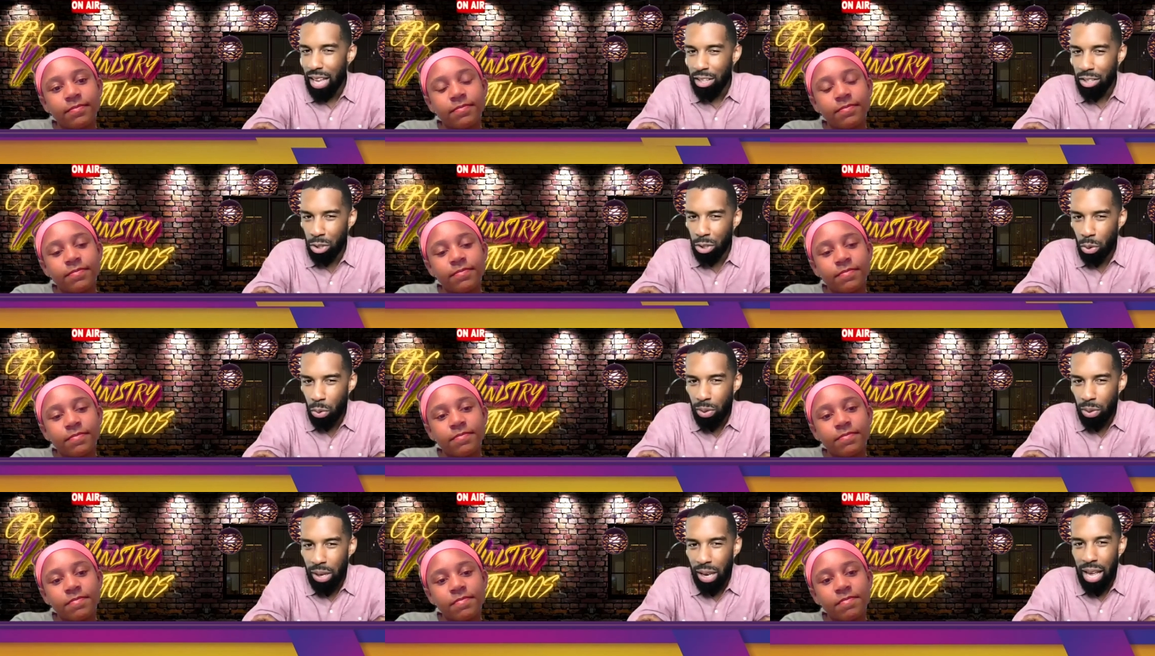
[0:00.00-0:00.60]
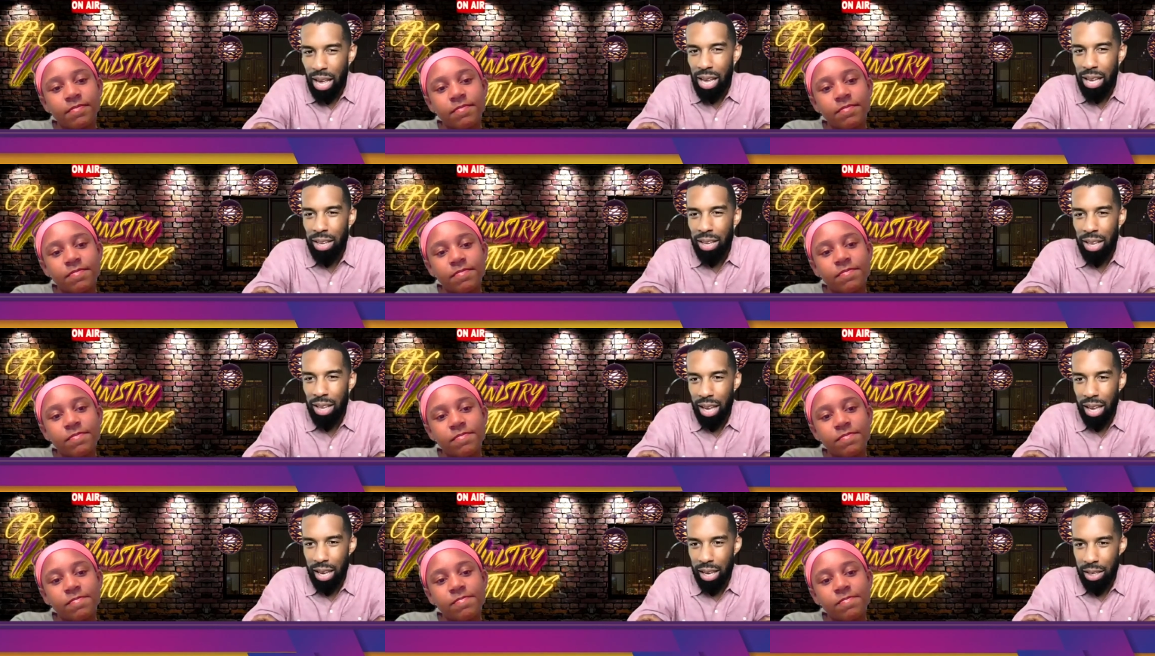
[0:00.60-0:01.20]
Speaker 1: I do like
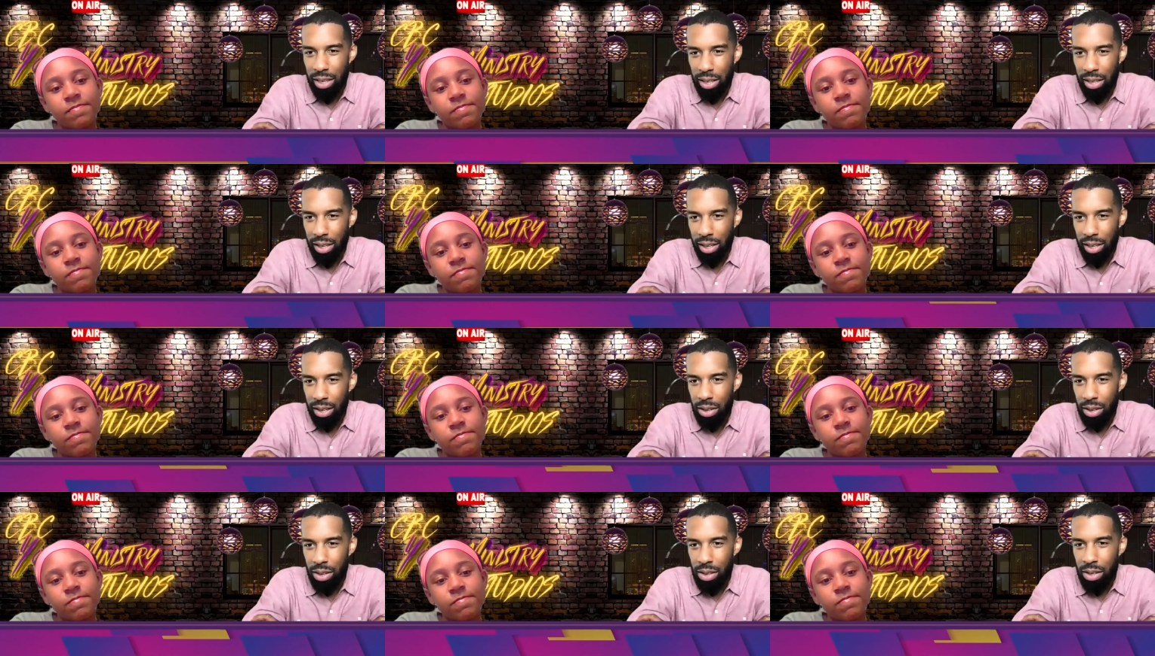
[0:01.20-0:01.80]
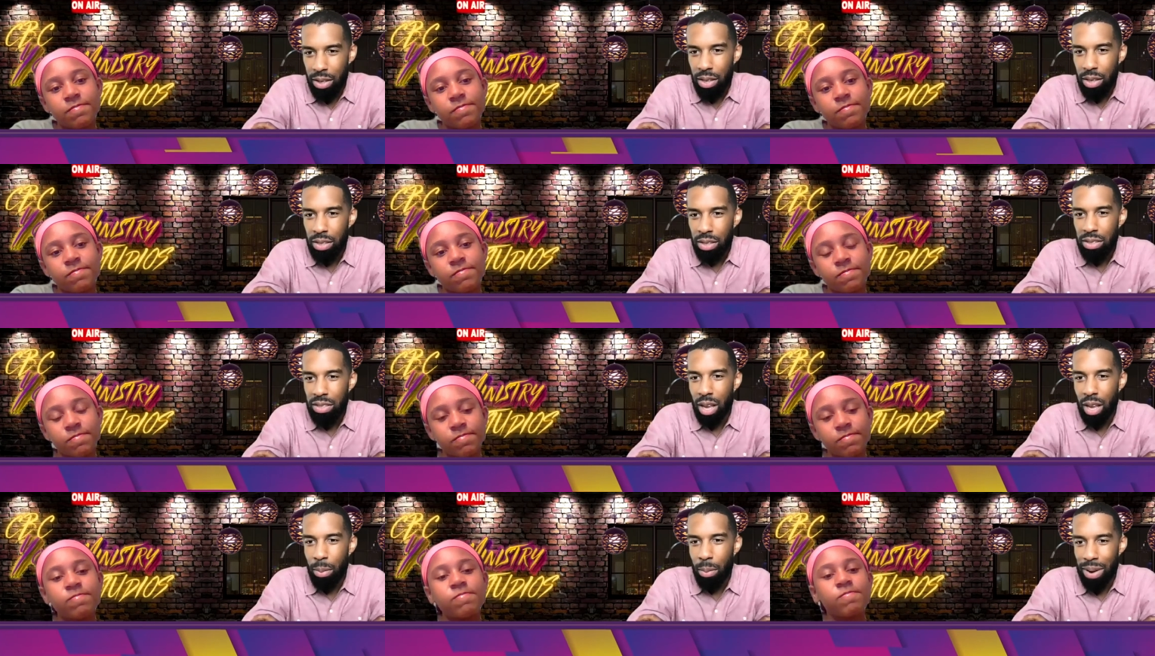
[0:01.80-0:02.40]
candy,
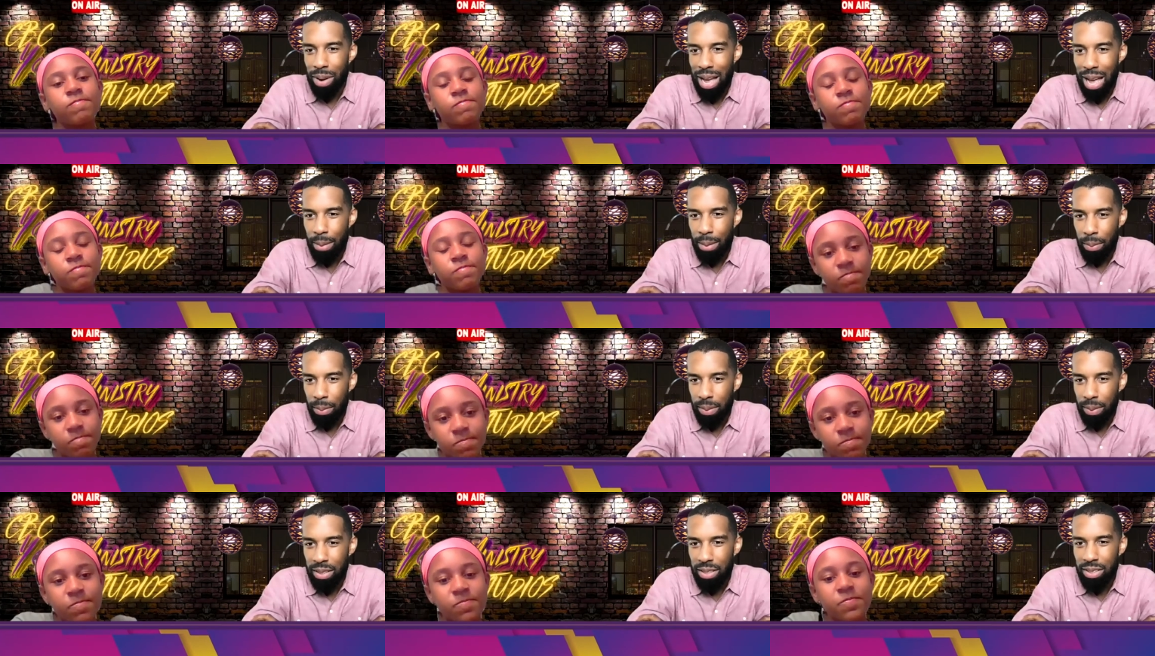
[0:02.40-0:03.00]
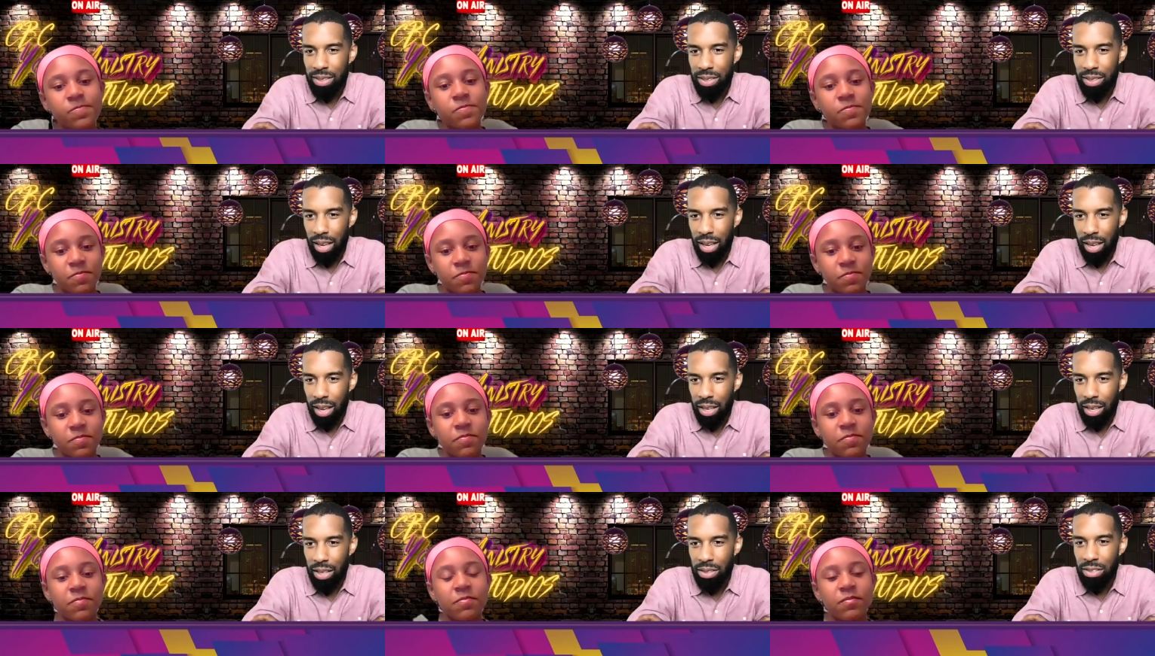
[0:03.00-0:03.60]
so I'll probably
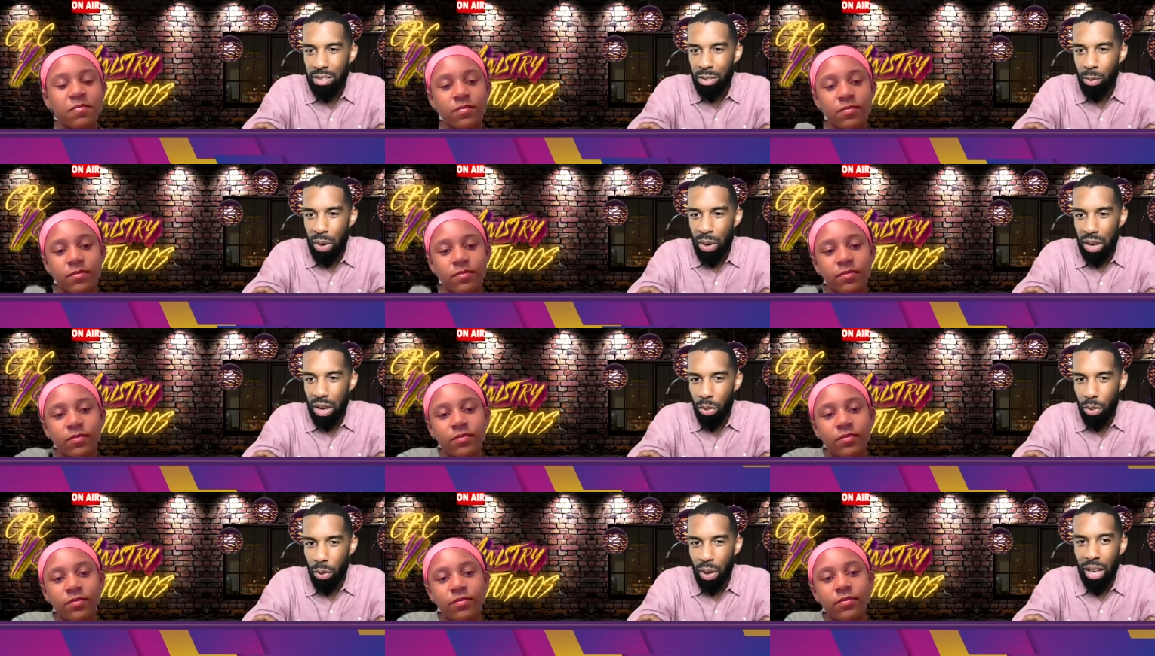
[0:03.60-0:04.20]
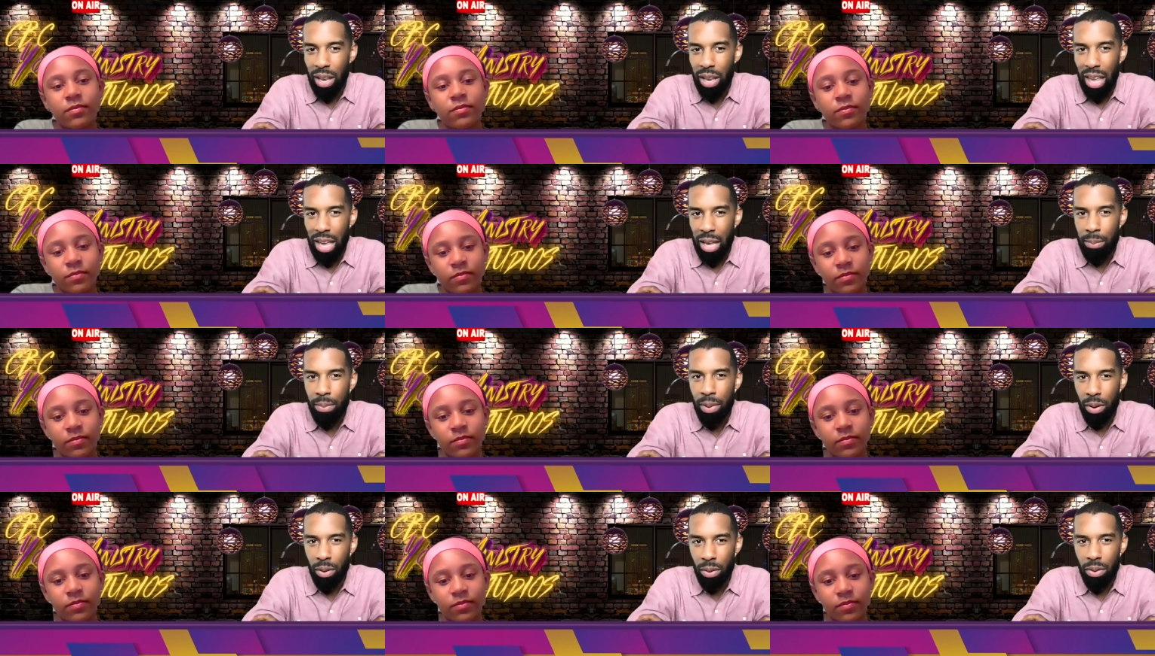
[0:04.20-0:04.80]
say sweet, although I like
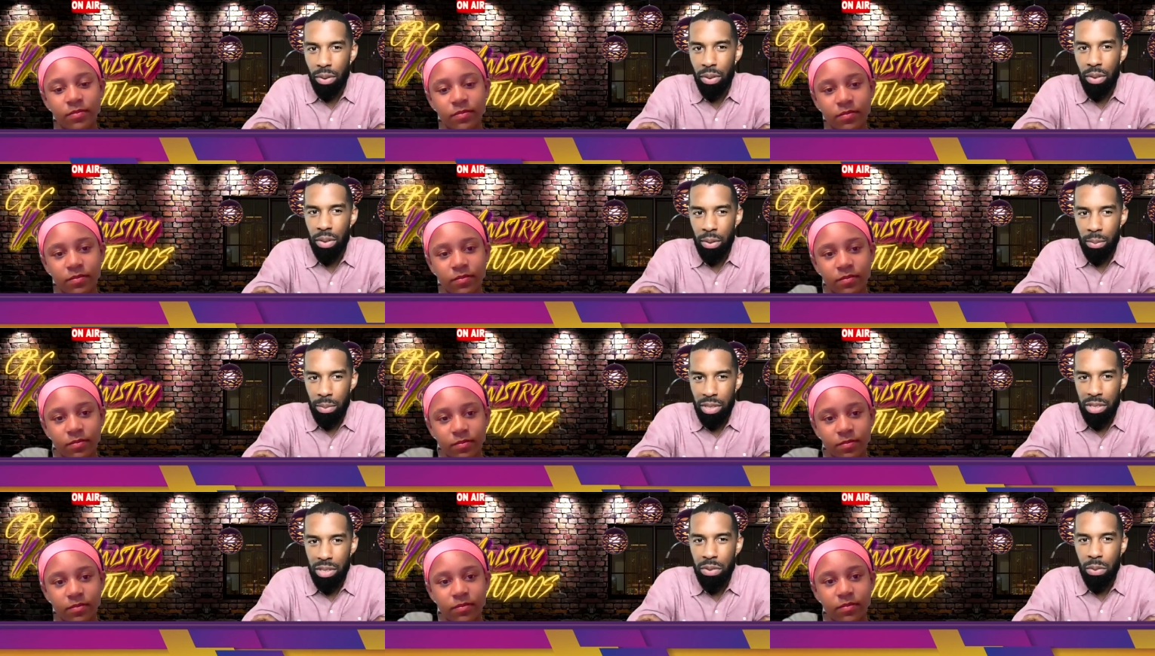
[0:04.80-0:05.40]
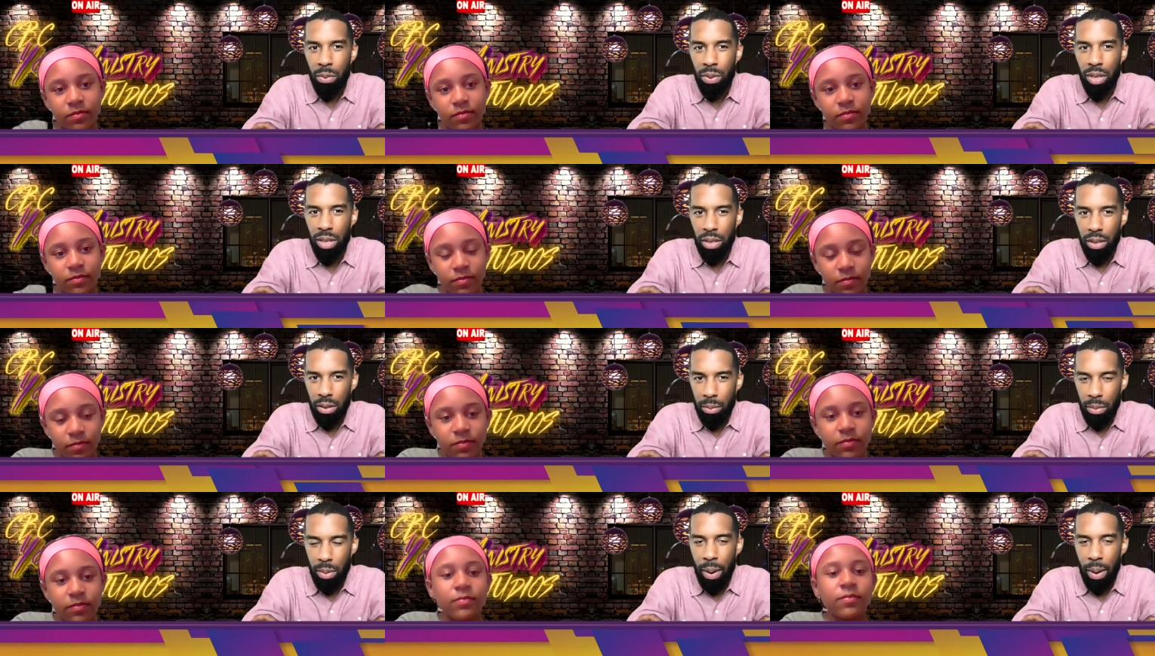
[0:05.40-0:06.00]
both, but sweet
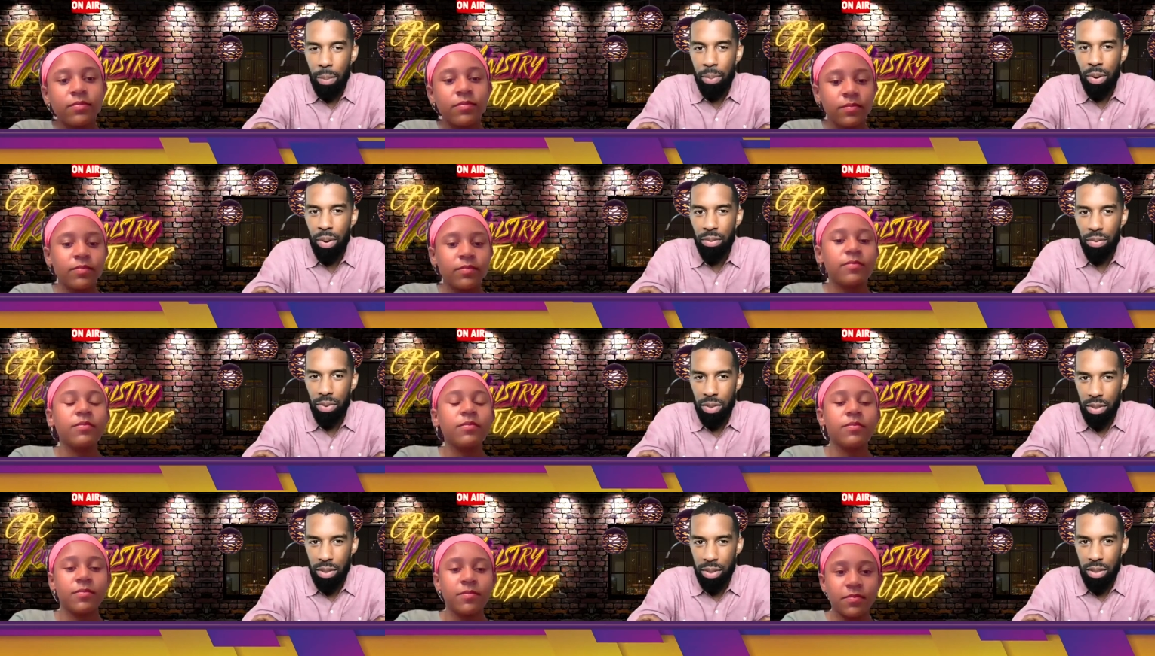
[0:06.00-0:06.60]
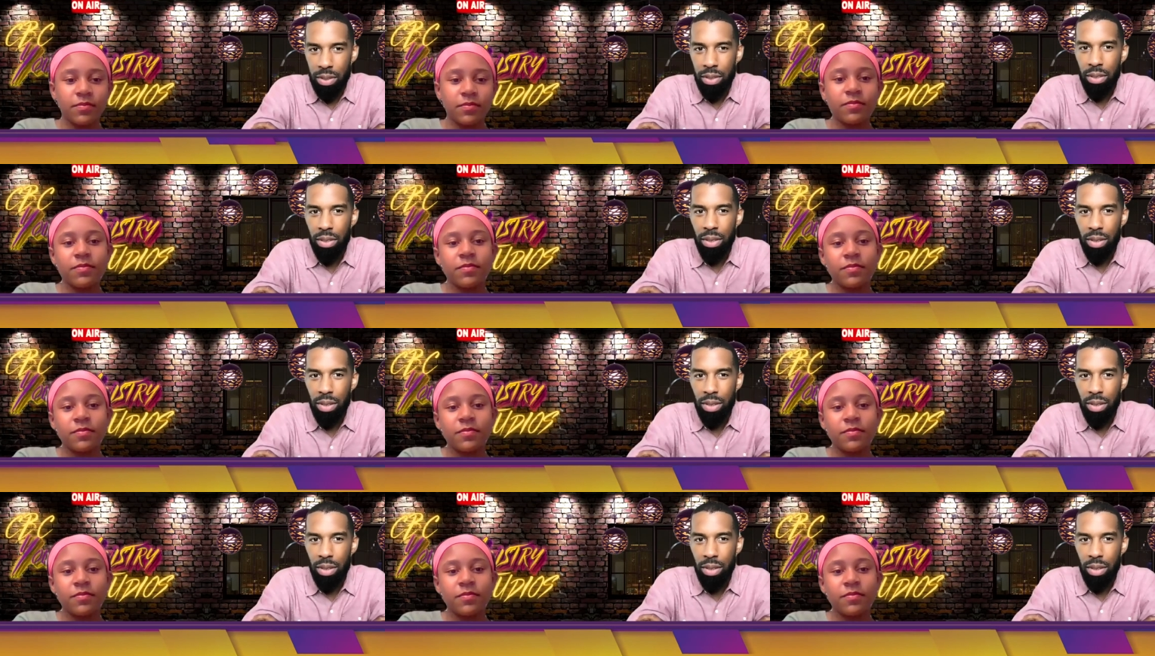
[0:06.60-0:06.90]
would be my preference.